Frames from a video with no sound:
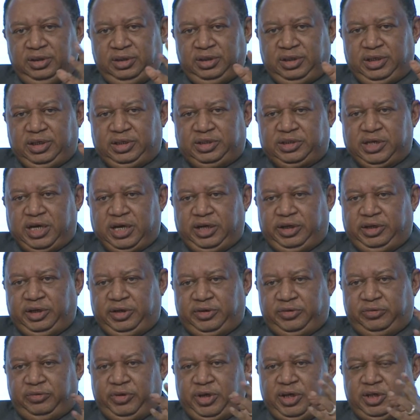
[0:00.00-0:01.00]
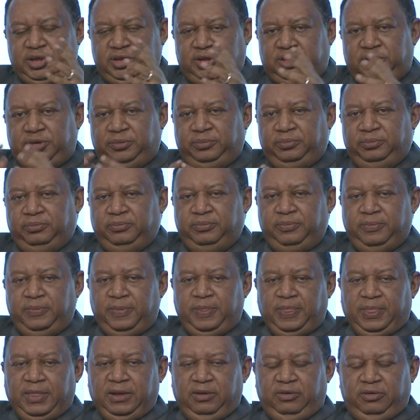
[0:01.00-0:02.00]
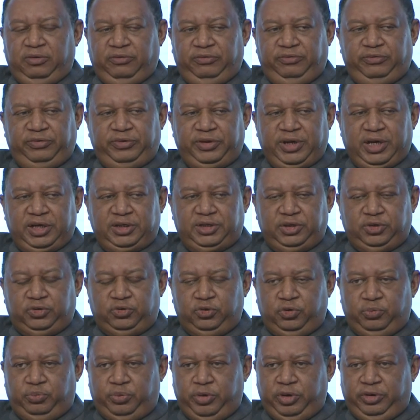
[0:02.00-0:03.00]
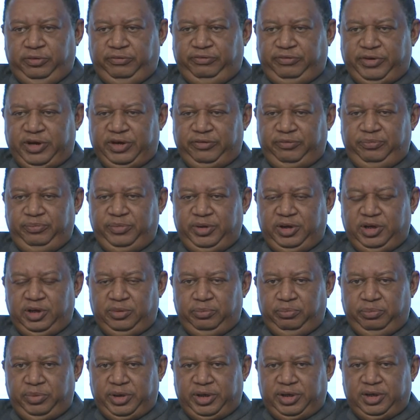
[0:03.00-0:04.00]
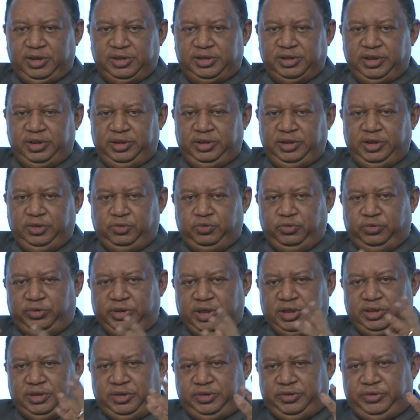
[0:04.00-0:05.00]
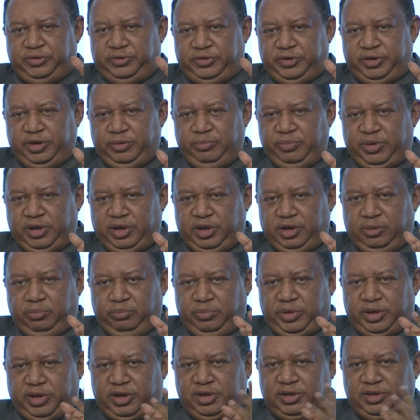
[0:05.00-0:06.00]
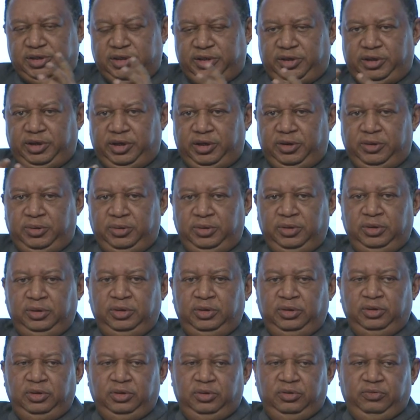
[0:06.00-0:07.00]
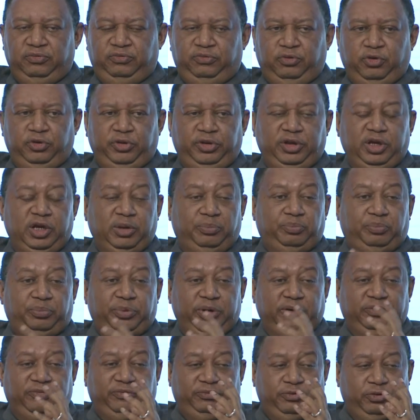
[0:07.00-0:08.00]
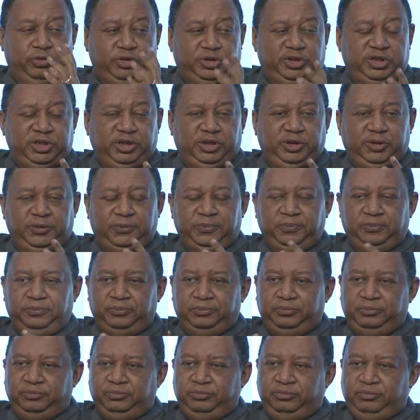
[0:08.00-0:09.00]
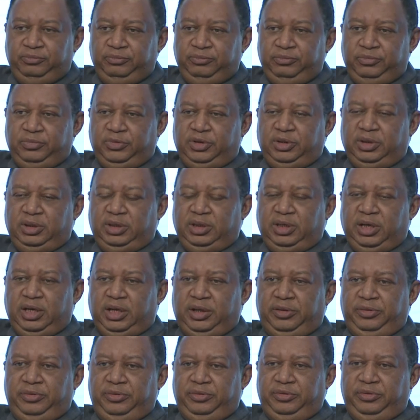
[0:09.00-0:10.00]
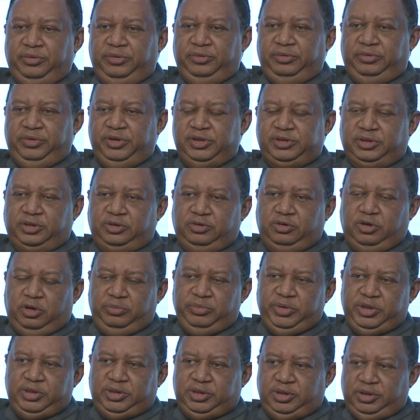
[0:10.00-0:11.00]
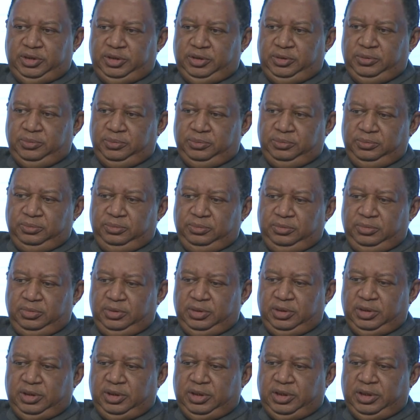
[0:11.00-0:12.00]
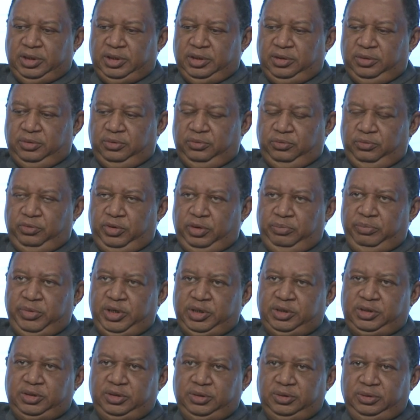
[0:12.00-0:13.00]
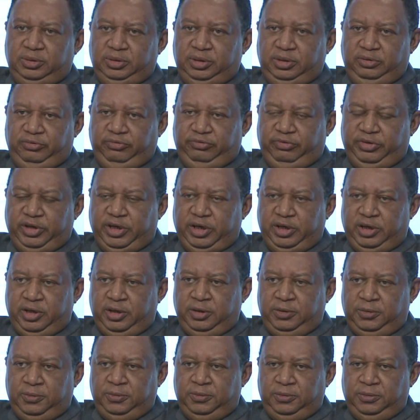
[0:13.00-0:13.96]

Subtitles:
a target range of 32.5 million barrels a day to 33 million barrels a day for the OPEC 14. And this committee will meet in Vienna